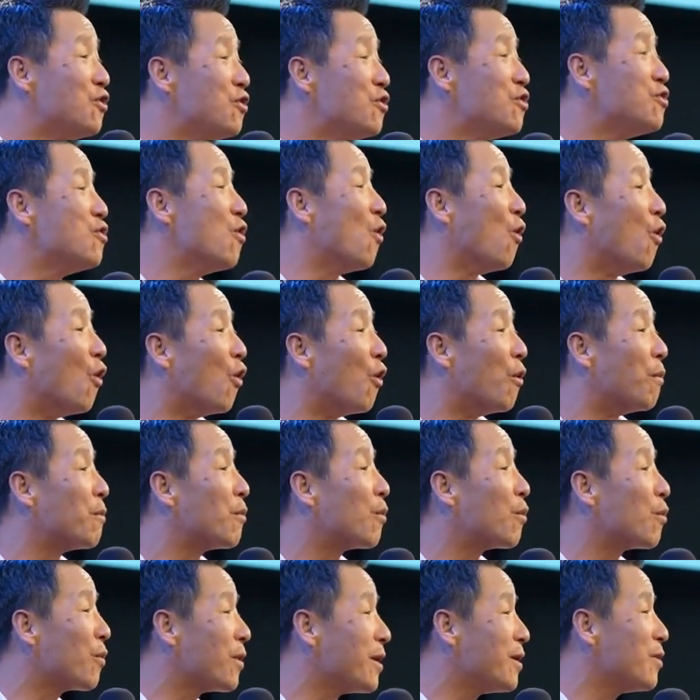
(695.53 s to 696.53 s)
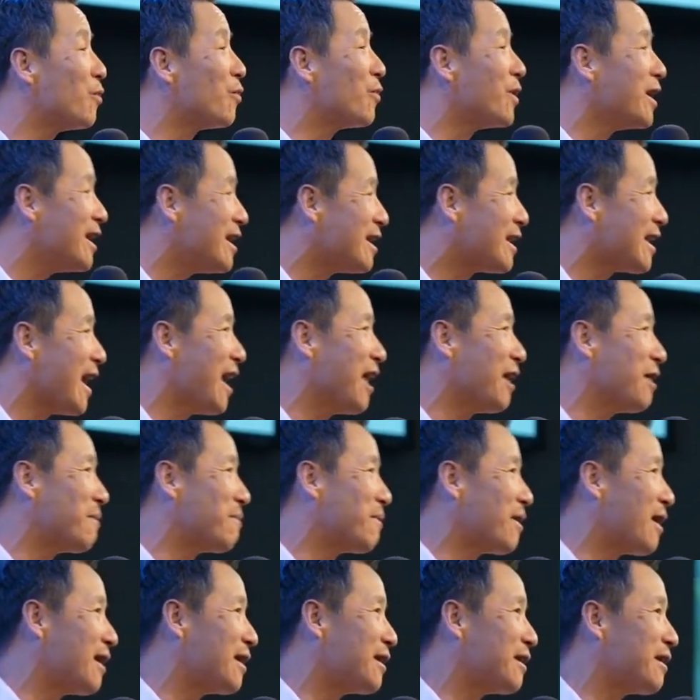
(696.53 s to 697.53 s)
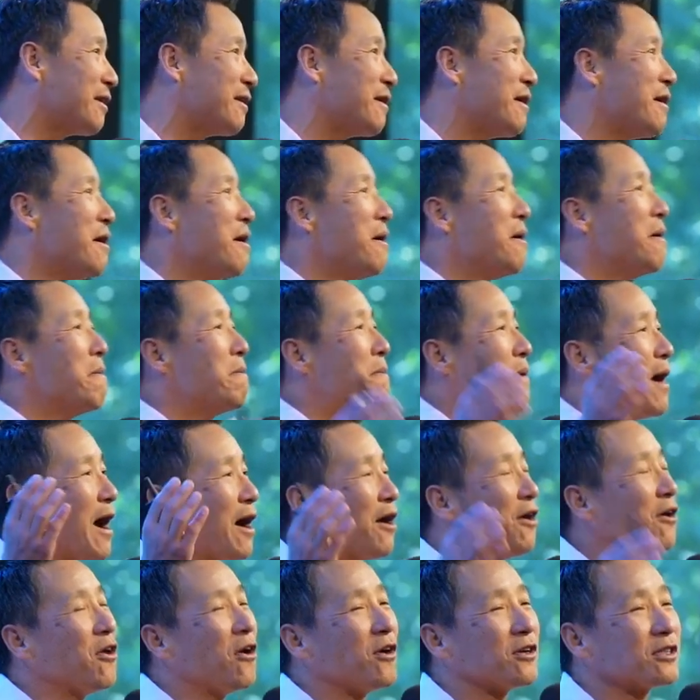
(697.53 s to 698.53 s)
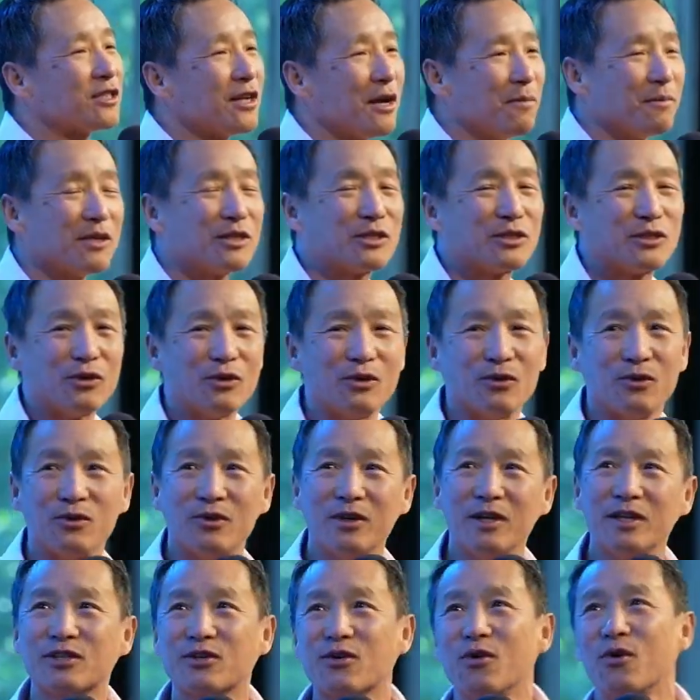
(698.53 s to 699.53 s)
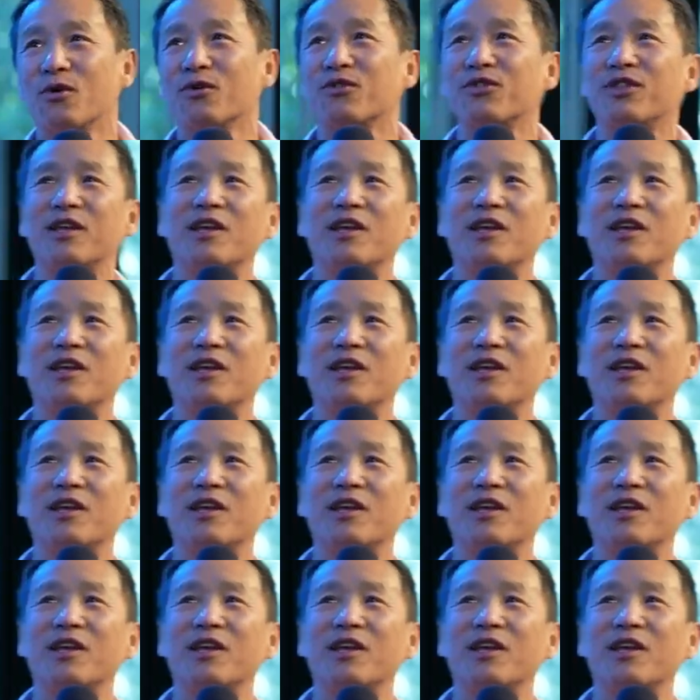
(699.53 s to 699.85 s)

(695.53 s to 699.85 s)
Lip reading: norm. We recalibrated. Paradox number 2, it's called the